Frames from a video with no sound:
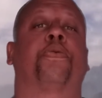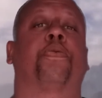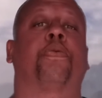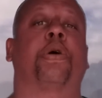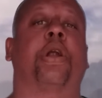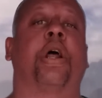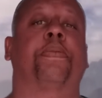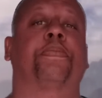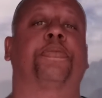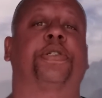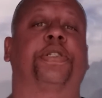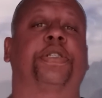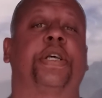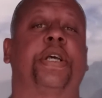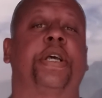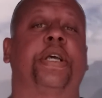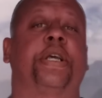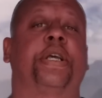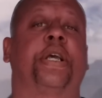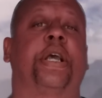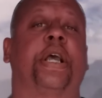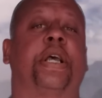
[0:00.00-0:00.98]
what I'm
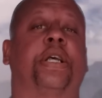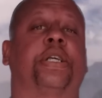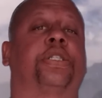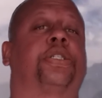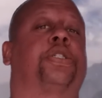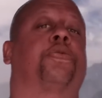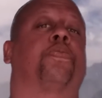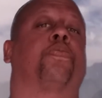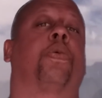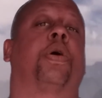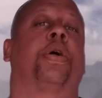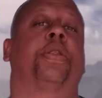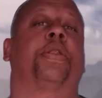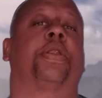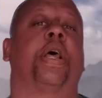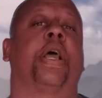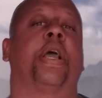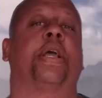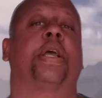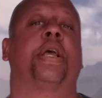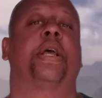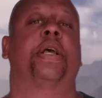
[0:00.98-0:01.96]
seeing is one
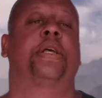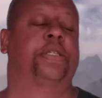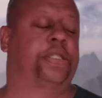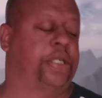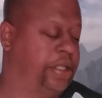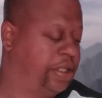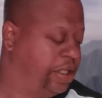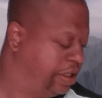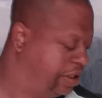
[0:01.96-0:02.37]
thing is at the